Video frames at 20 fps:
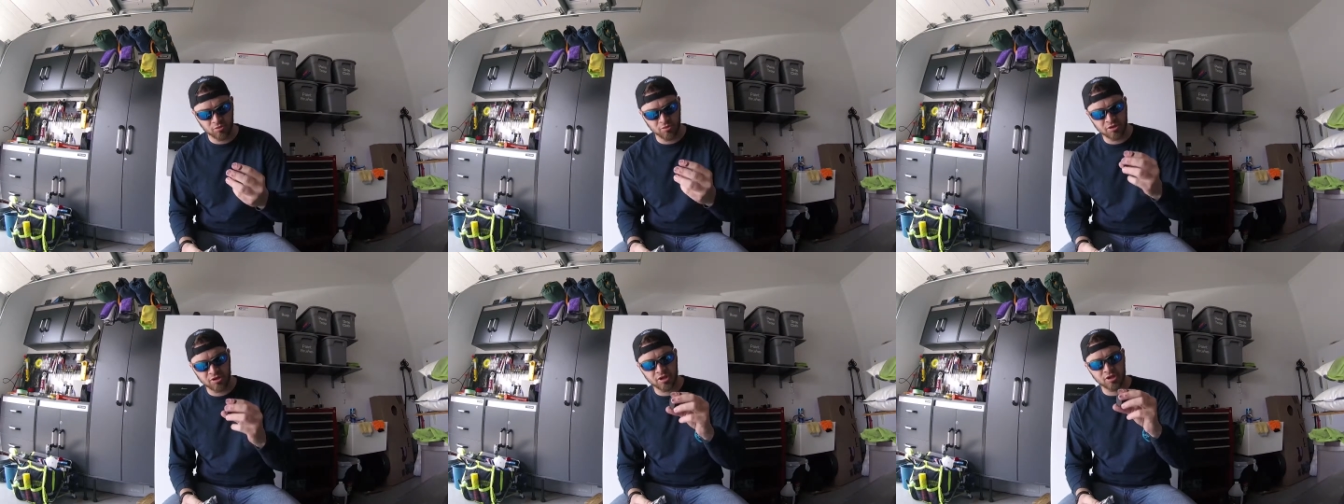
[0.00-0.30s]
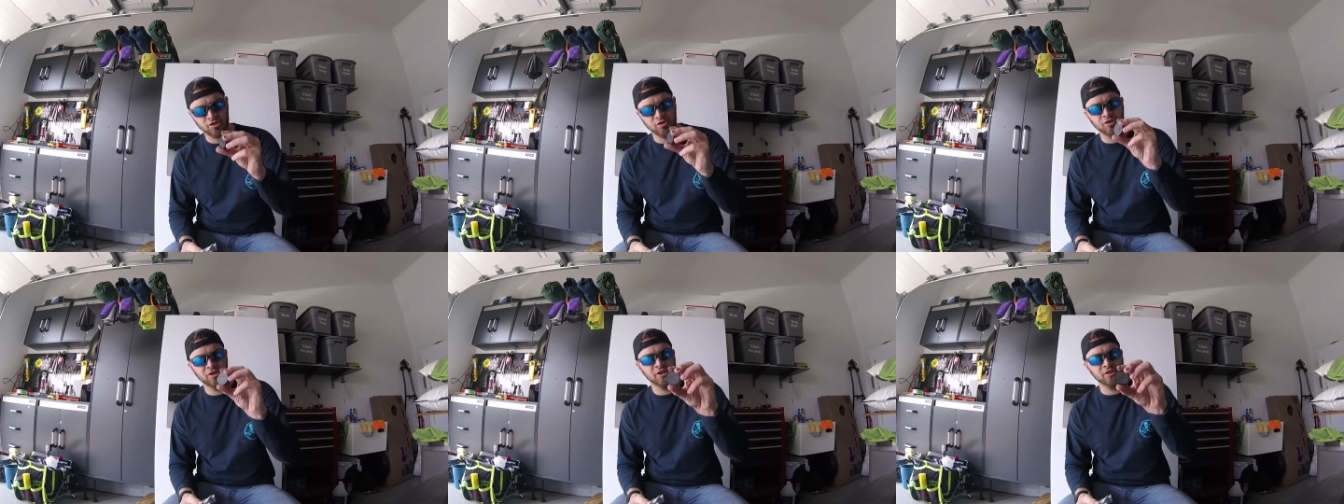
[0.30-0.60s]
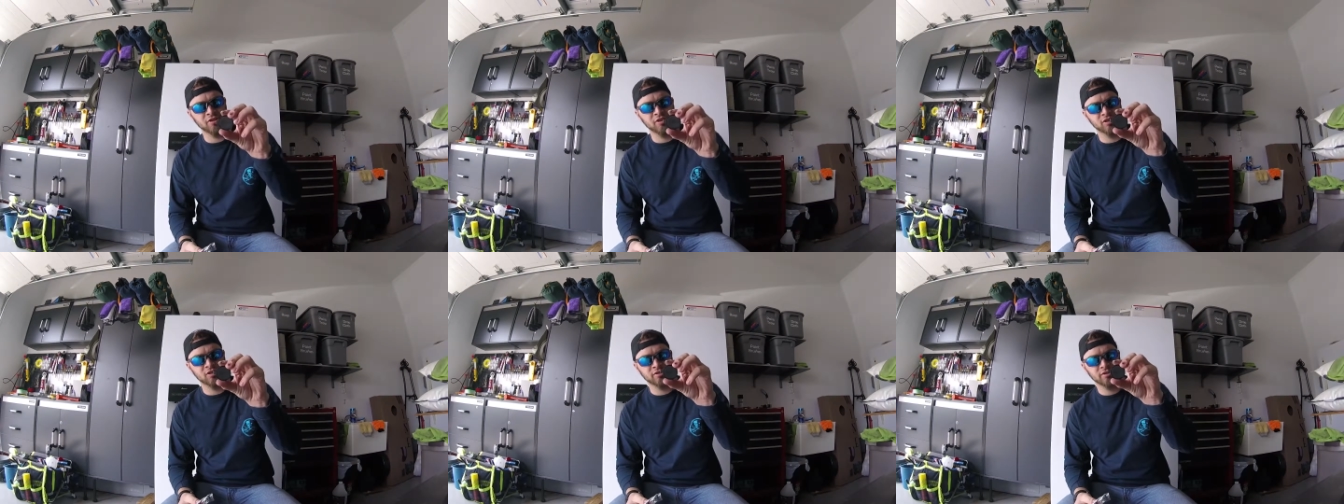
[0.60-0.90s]
But then you
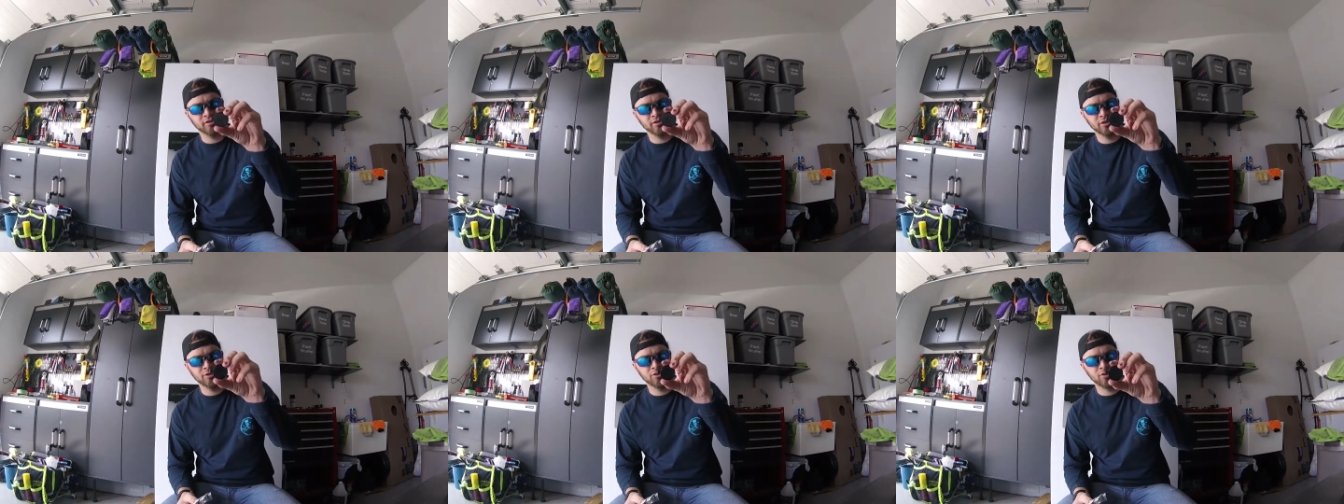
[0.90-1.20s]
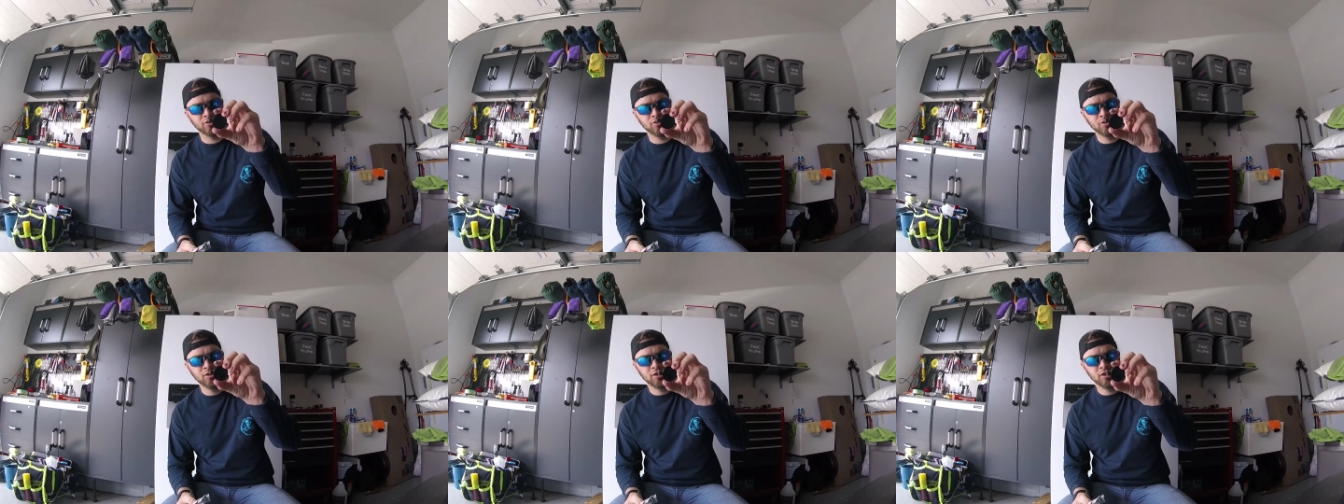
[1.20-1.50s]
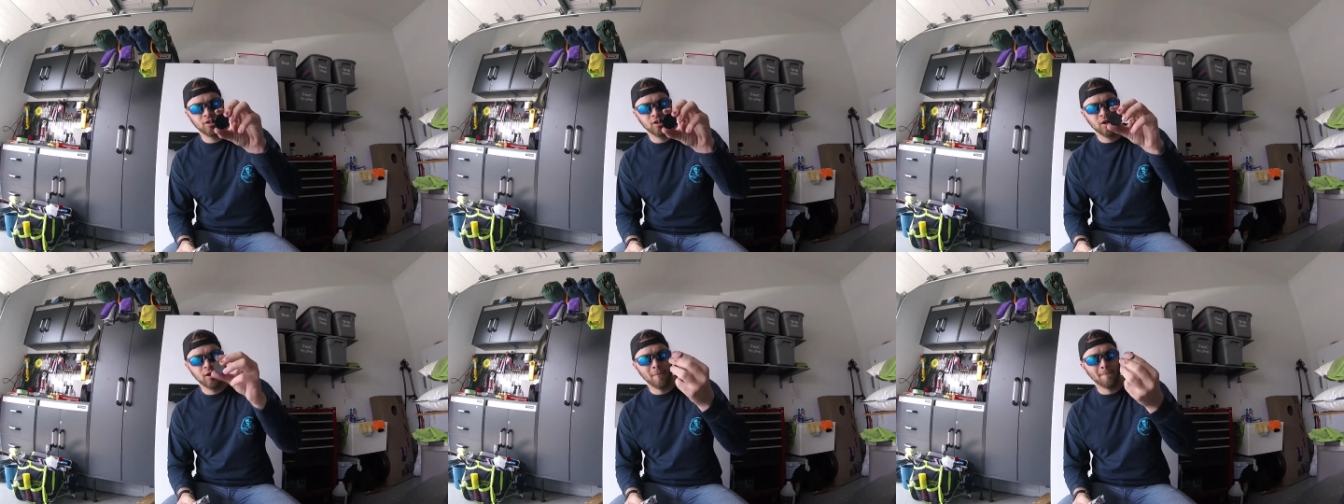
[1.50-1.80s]
get this little
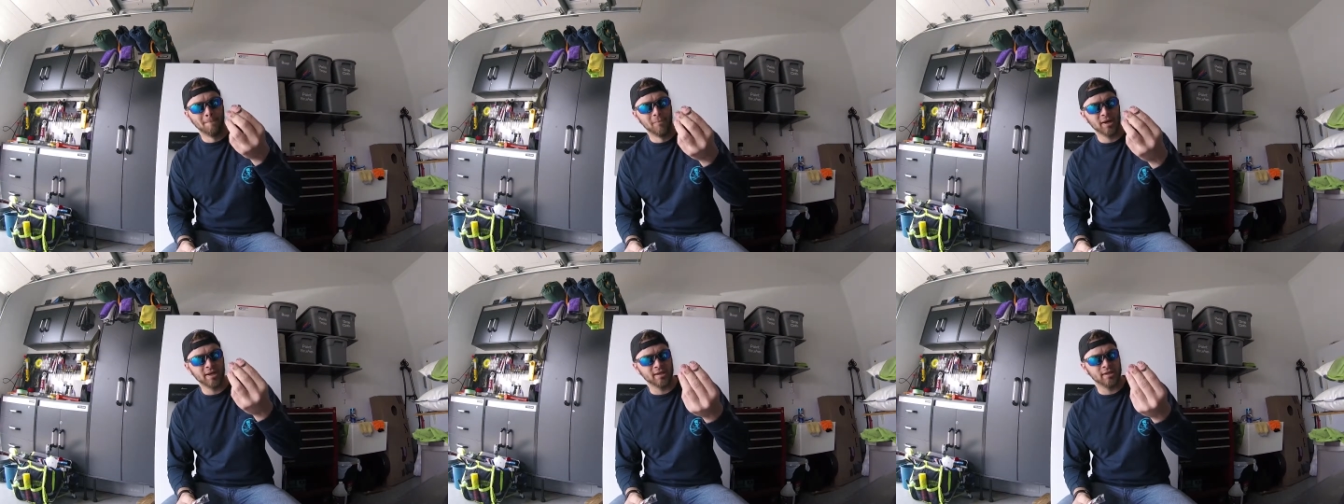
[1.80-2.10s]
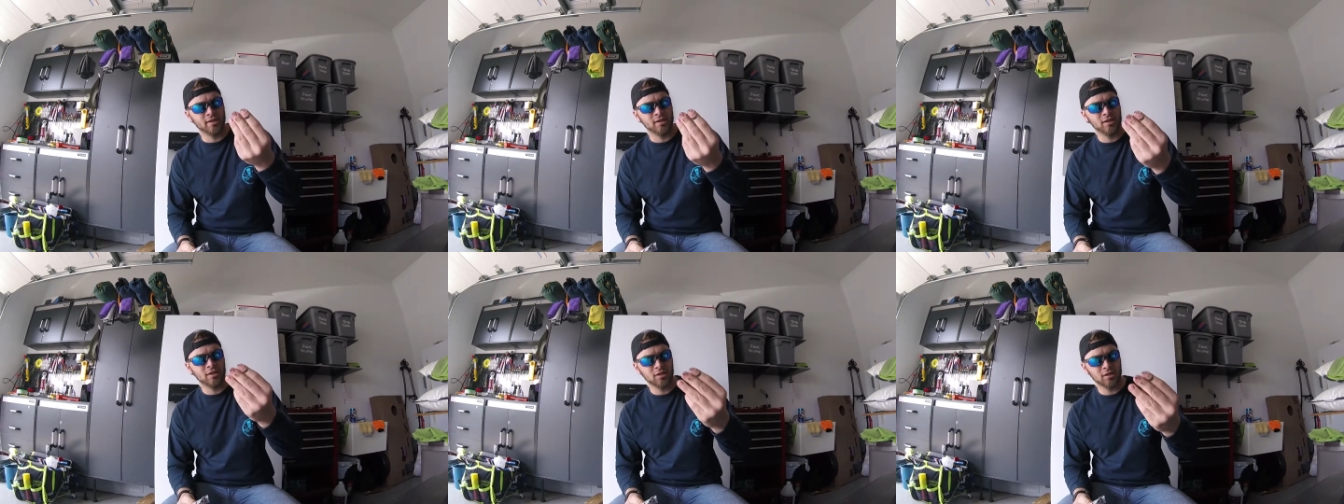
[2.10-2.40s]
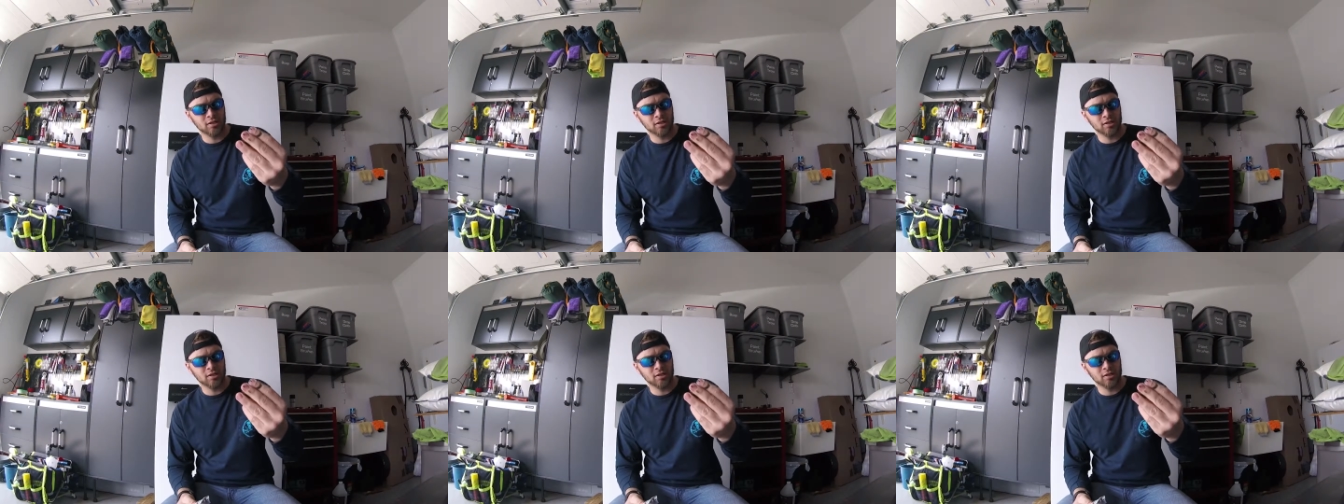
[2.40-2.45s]
button